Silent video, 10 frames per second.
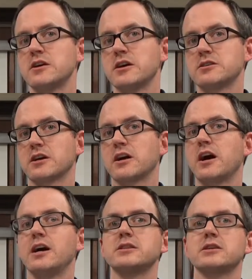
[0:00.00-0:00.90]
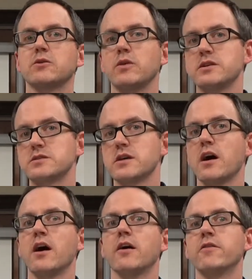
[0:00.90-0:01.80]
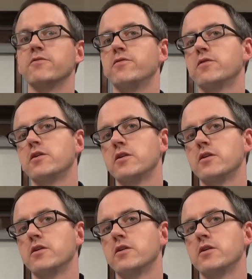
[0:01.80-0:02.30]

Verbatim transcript: that's a consequence of